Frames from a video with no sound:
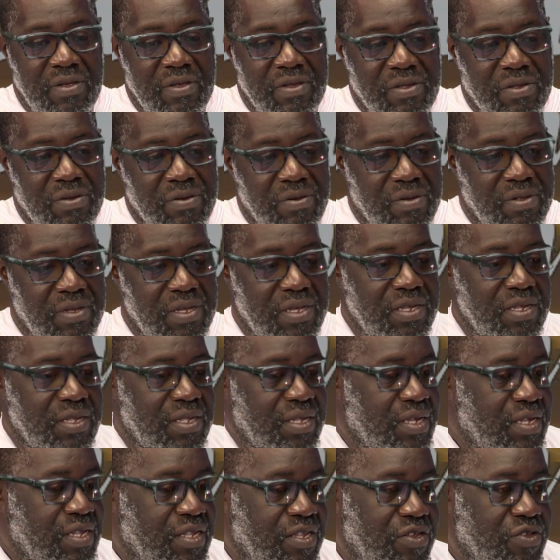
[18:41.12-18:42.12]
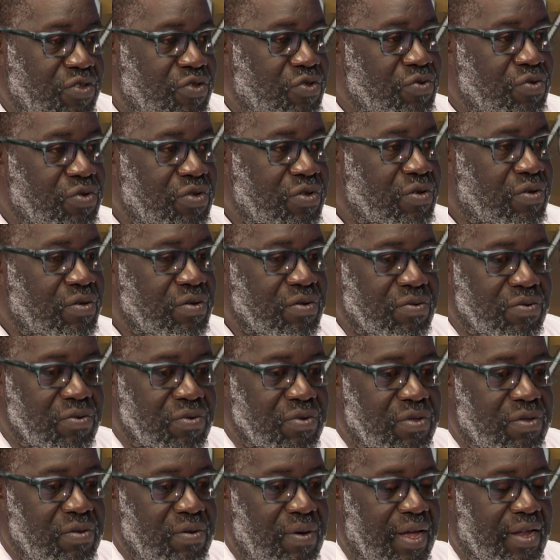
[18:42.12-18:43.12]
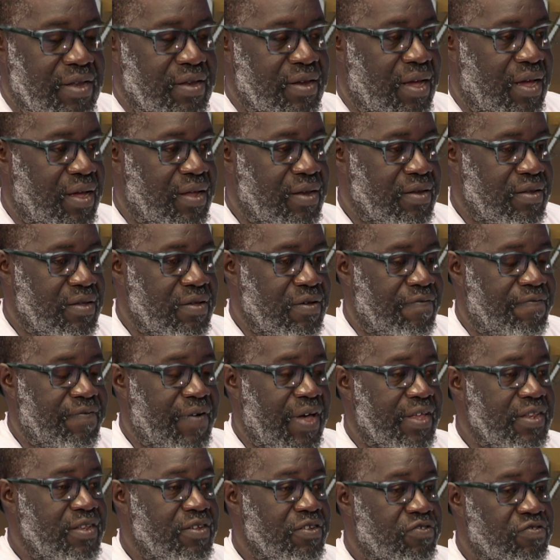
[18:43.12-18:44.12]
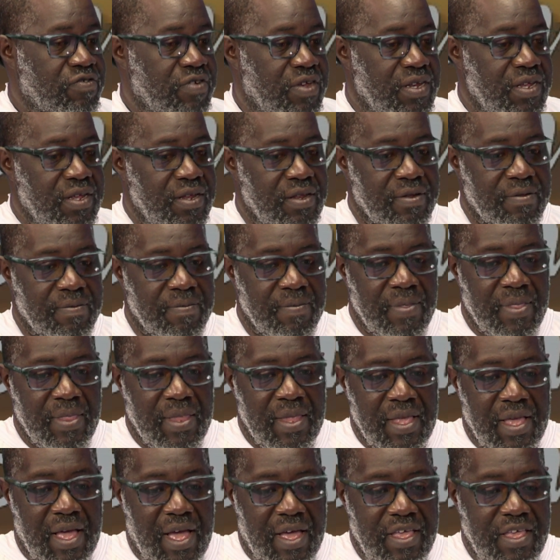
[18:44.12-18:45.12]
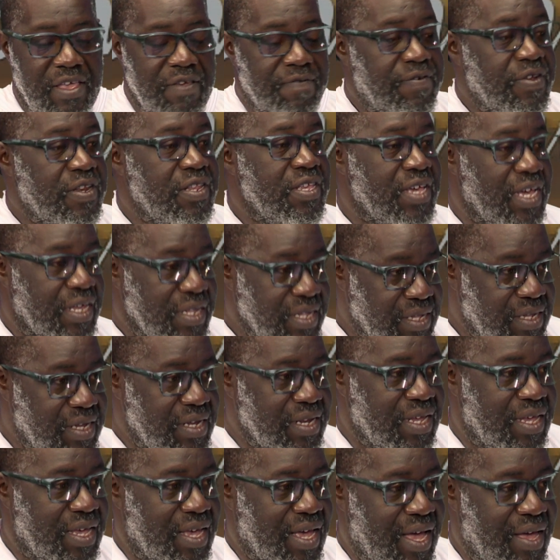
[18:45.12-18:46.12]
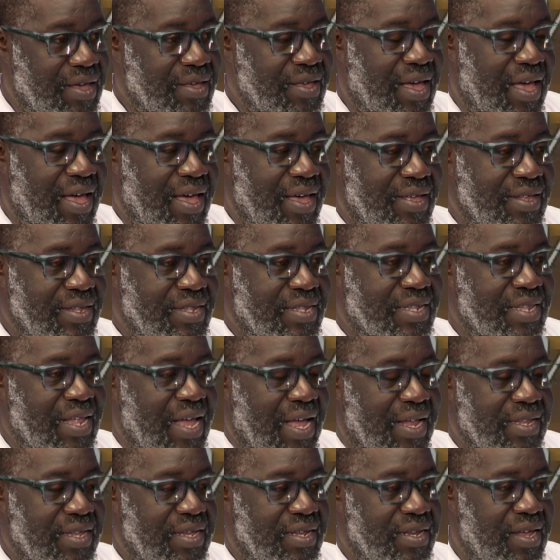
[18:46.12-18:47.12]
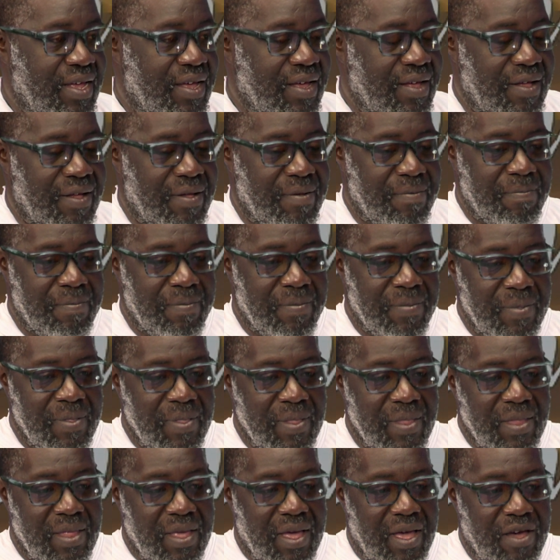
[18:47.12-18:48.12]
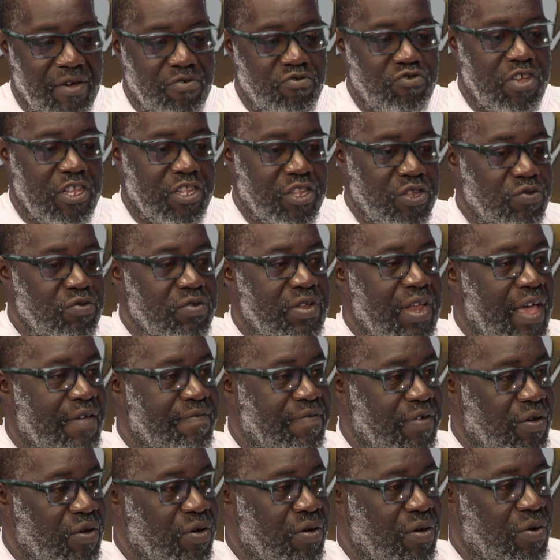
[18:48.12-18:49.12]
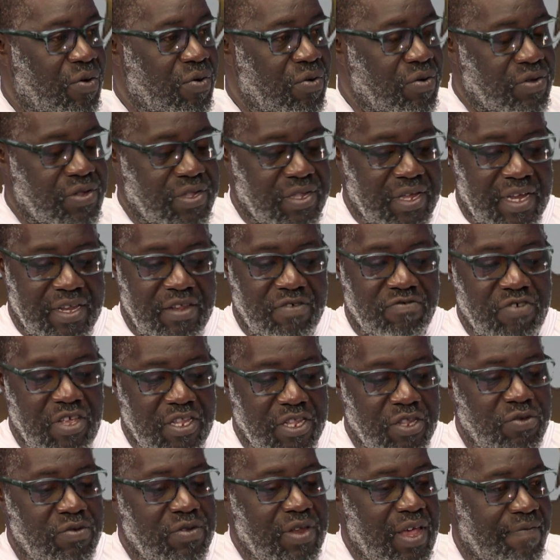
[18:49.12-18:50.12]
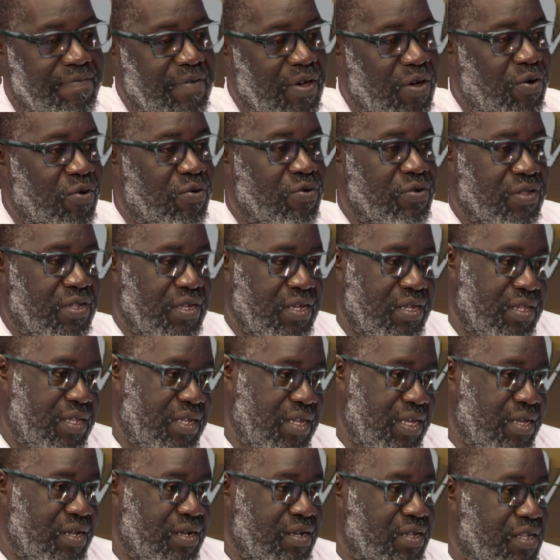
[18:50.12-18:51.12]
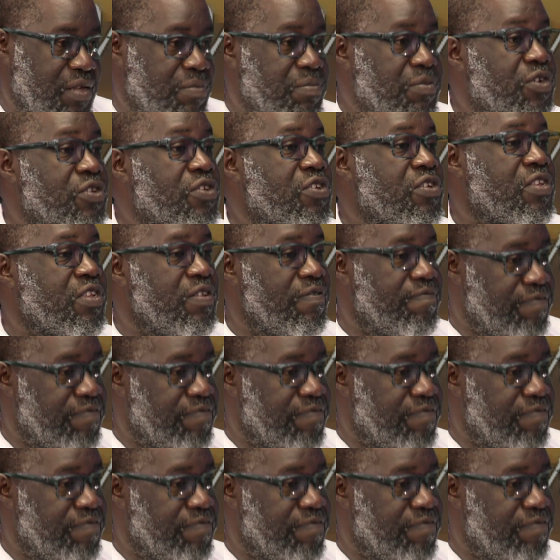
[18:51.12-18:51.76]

So these institutes you can go to and you'll find your training. Even yesterday, I started a rescue diver course, and the rescue diver course entails emergency